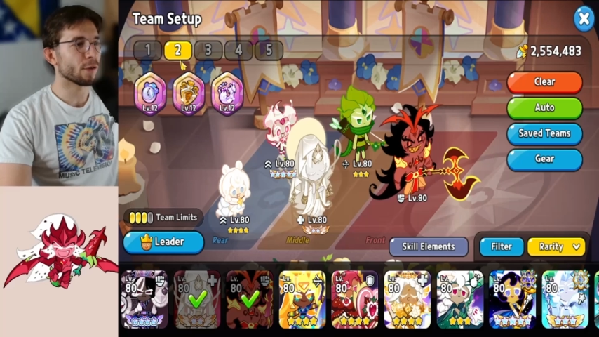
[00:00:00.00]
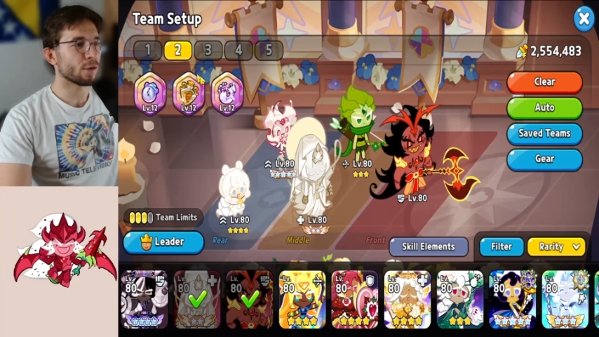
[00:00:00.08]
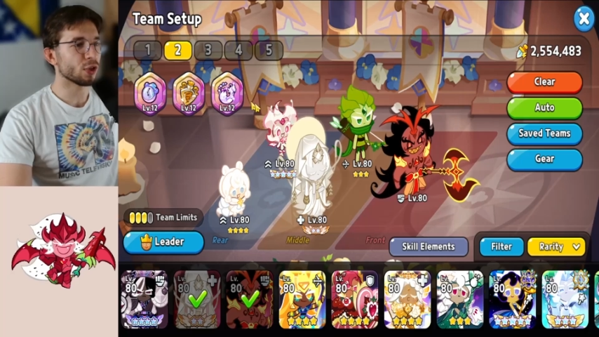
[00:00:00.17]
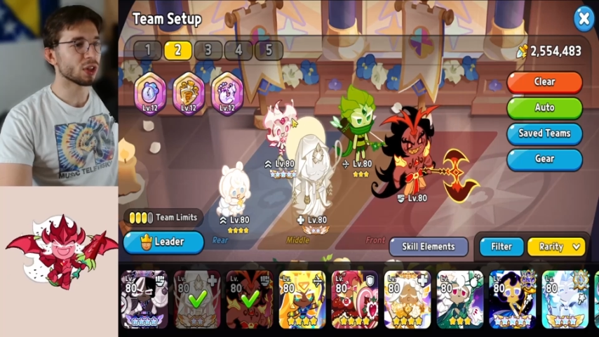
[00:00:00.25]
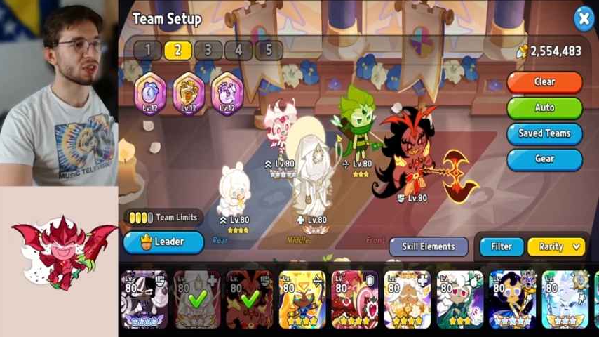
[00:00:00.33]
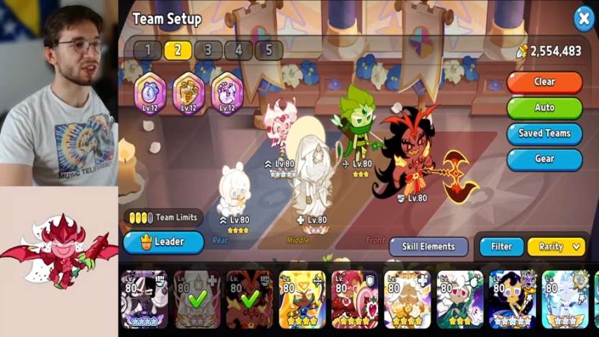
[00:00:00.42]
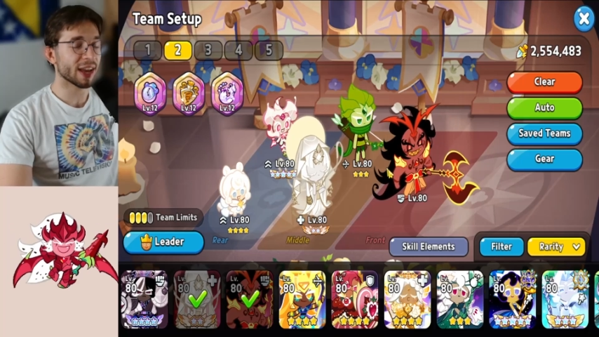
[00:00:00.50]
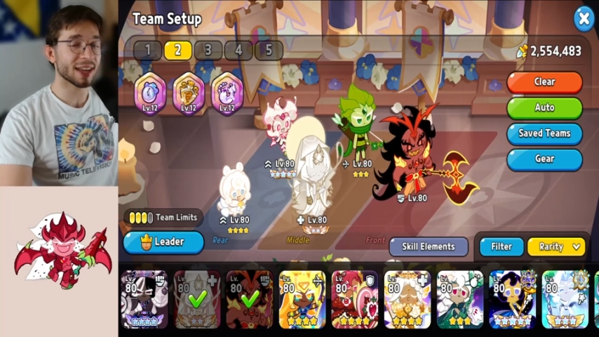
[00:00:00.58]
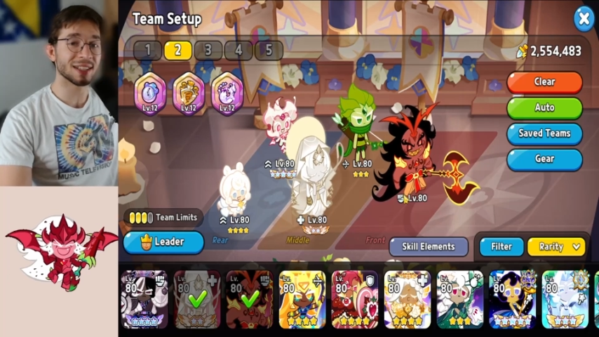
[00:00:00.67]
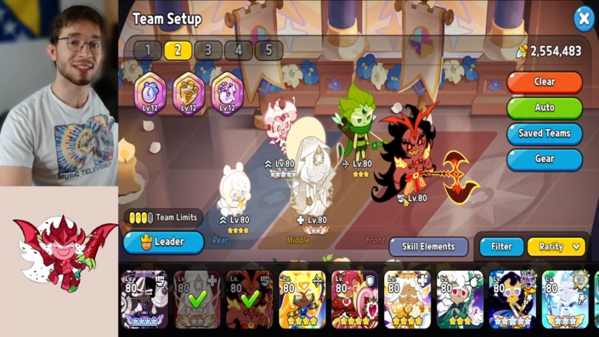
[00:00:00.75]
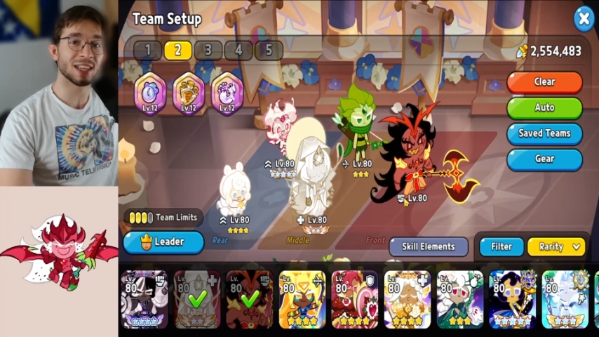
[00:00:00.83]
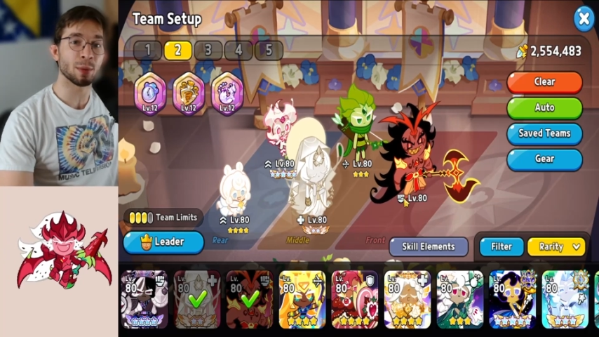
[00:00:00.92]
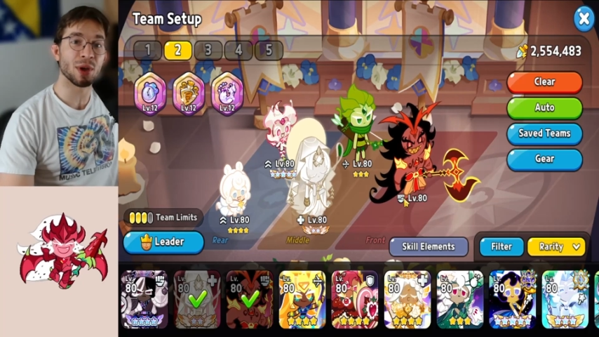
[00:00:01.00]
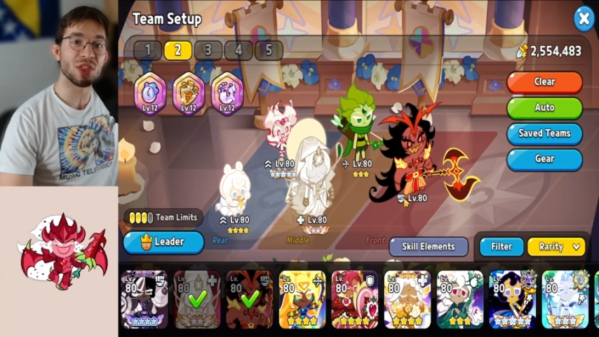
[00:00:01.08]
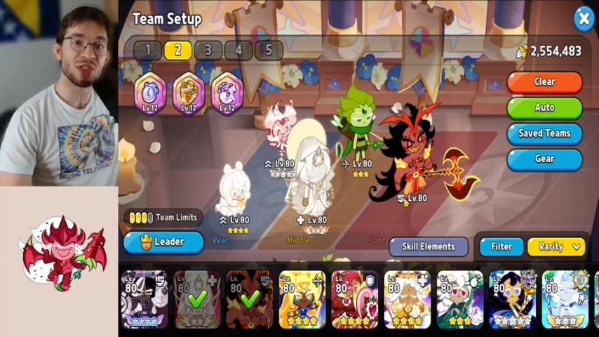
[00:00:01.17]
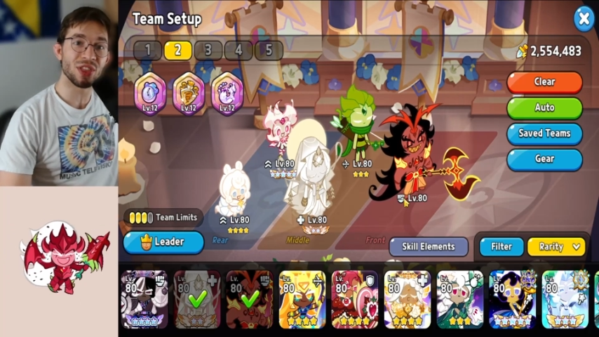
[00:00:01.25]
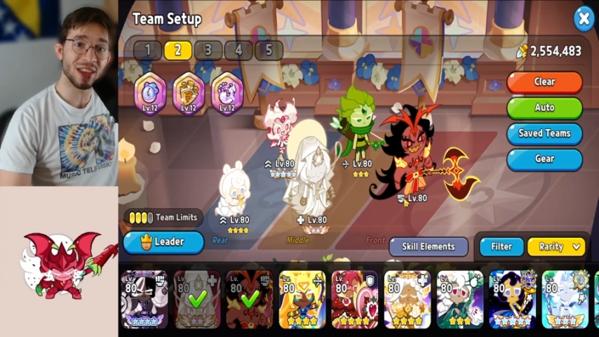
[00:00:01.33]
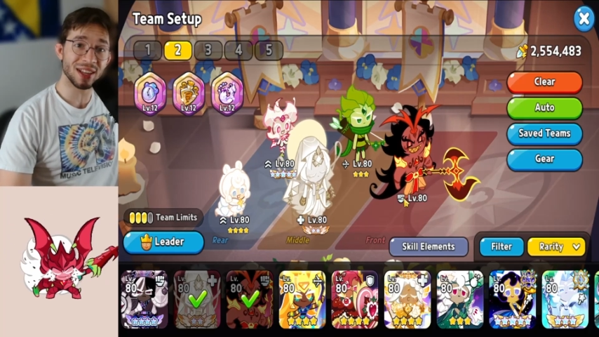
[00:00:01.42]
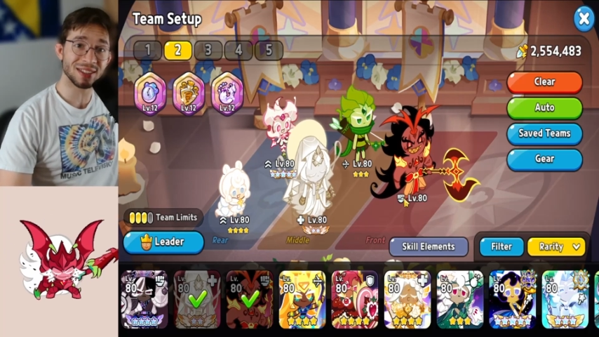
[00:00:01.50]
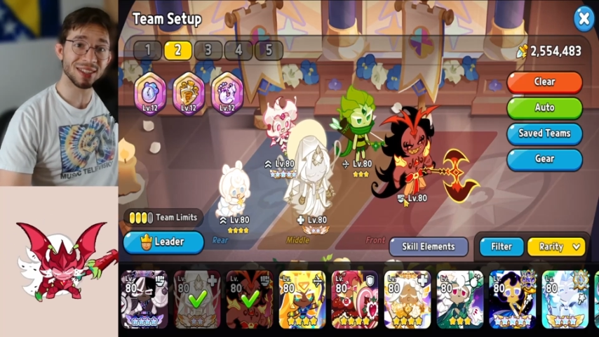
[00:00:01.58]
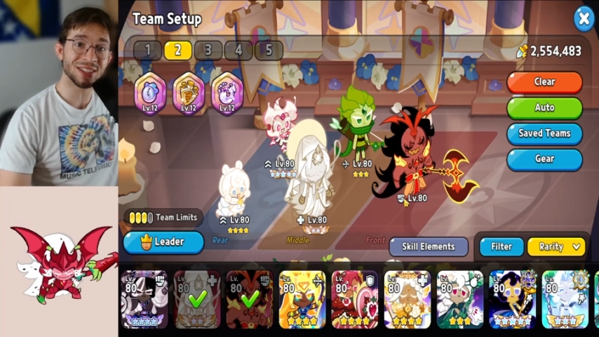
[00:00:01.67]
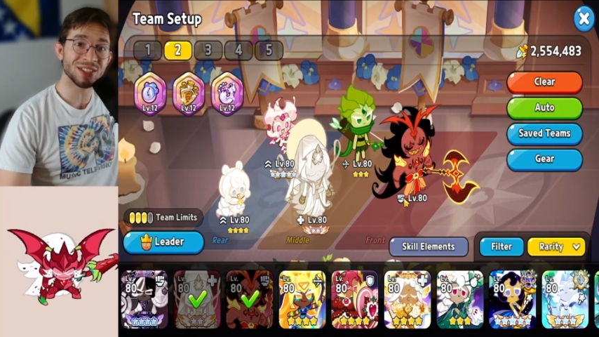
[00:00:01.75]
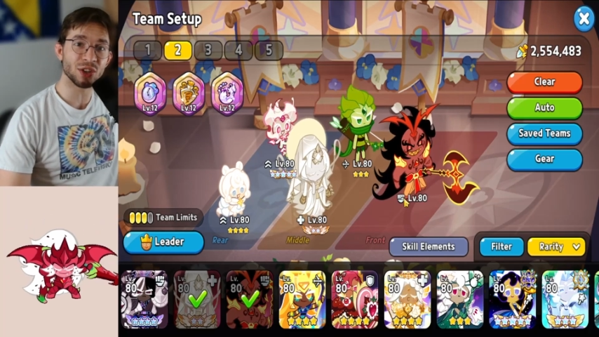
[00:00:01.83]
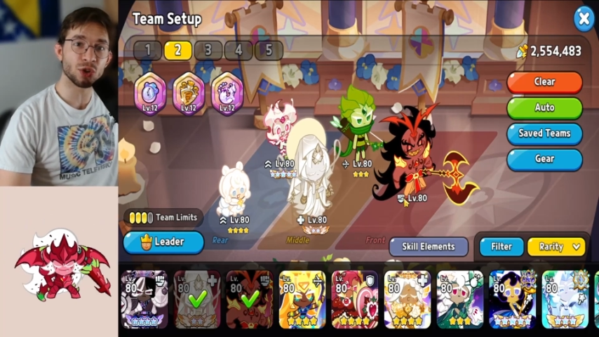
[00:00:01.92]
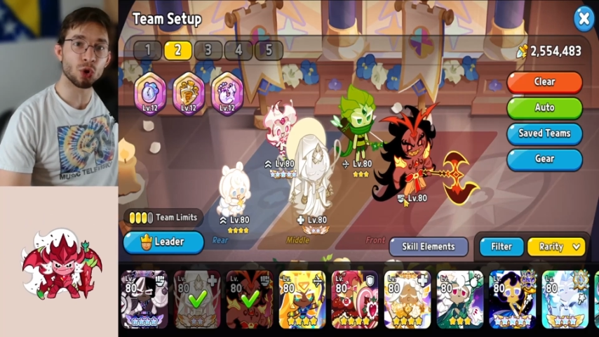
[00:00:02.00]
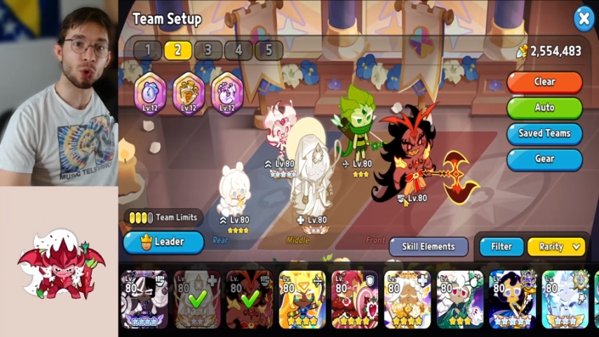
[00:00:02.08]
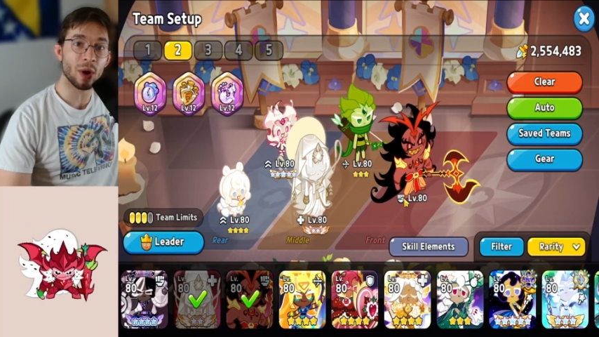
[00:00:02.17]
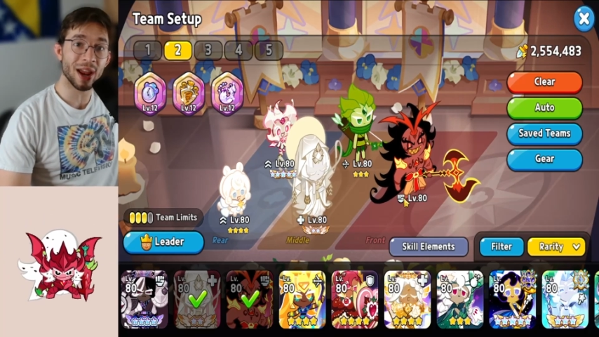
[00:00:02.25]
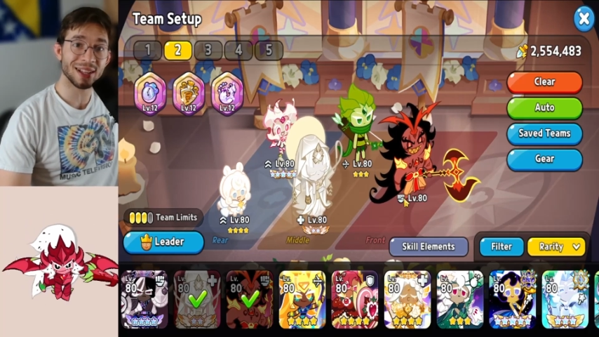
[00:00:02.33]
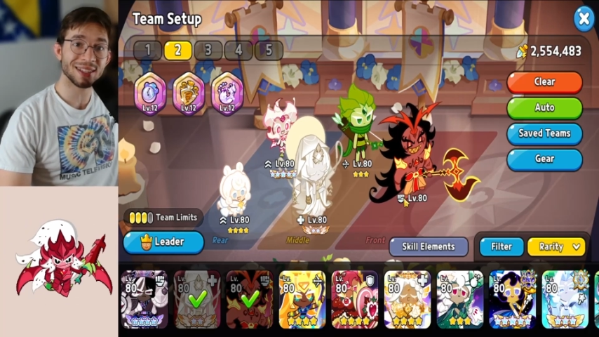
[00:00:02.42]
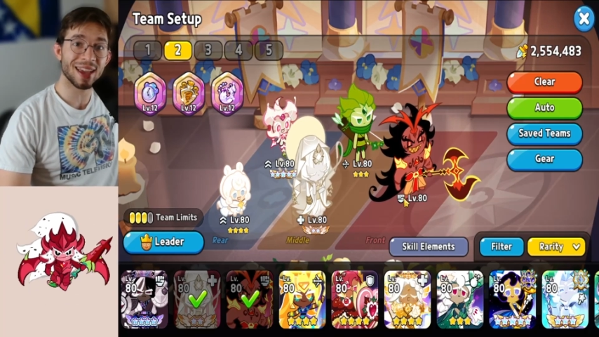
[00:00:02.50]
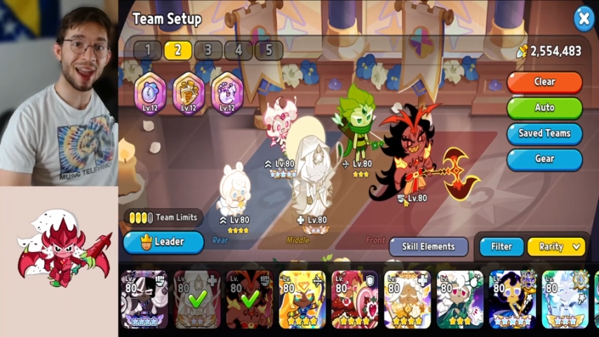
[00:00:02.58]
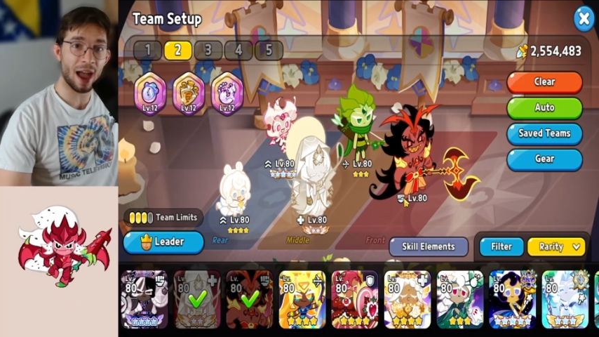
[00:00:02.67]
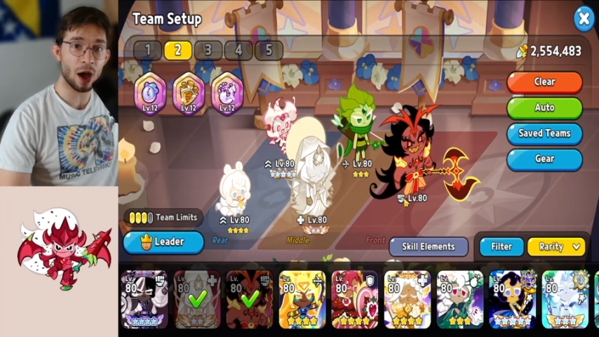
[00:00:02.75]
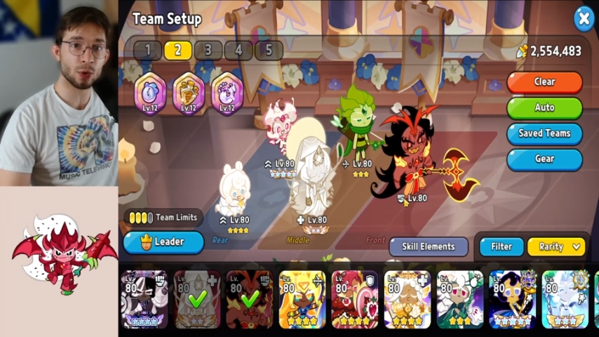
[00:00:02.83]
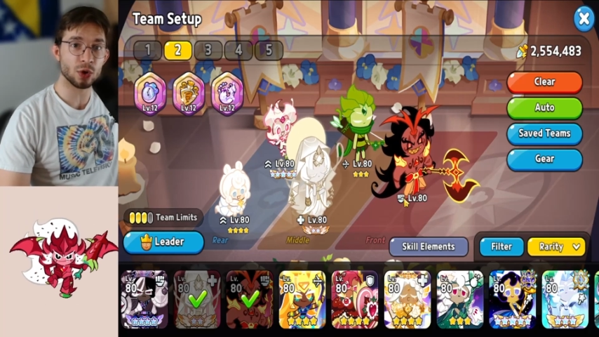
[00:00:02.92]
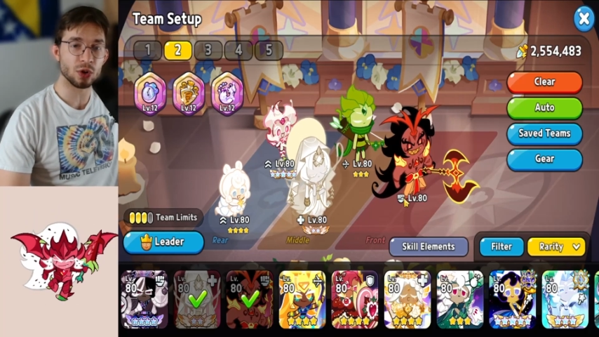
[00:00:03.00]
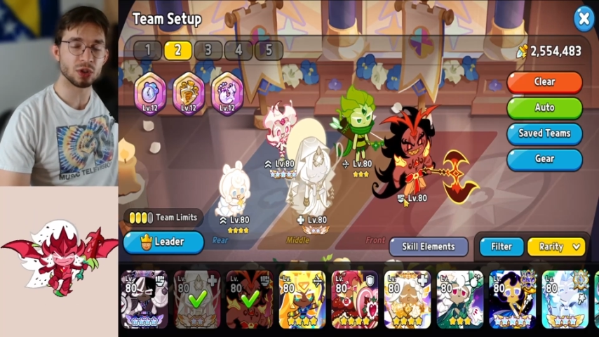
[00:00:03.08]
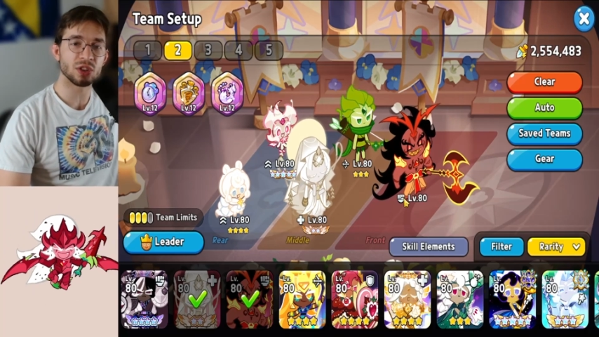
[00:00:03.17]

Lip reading: for the second team, and this is a direct counter